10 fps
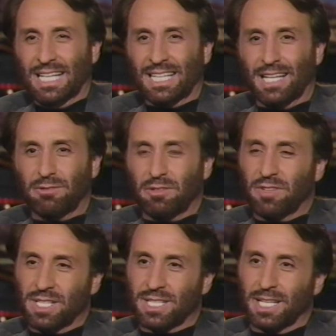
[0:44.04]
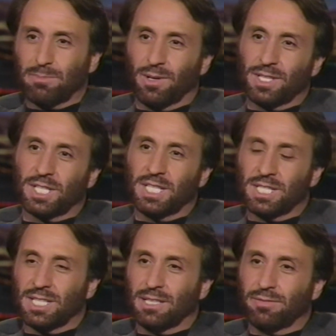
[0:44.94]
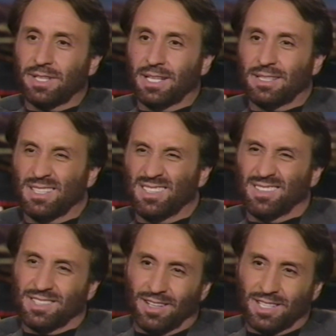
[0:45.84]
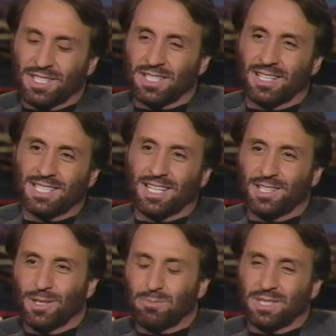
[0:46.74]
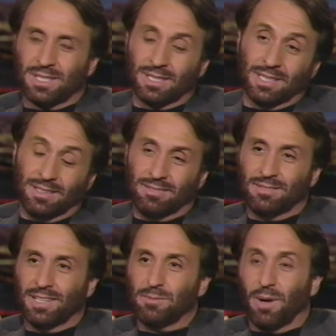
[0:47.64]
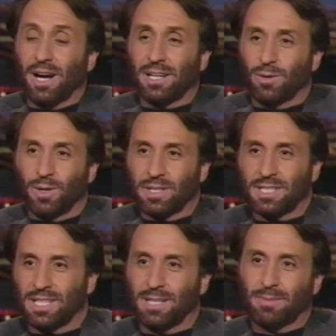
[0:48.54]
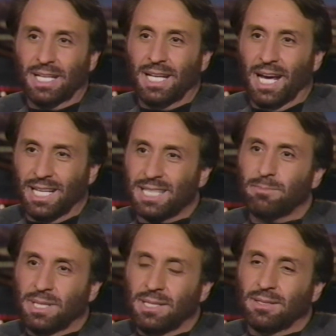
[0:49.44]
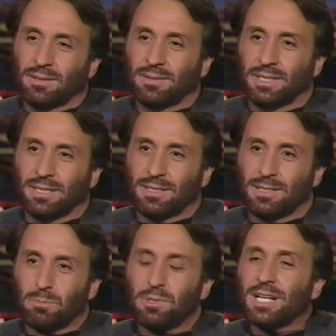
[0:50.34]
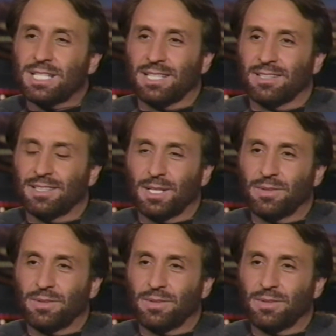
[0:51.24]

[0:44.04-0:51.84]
kind of investigate parts of yourself, that uh, darker sides that you don't particularly admire all the time. And it could be a little depressing, you know.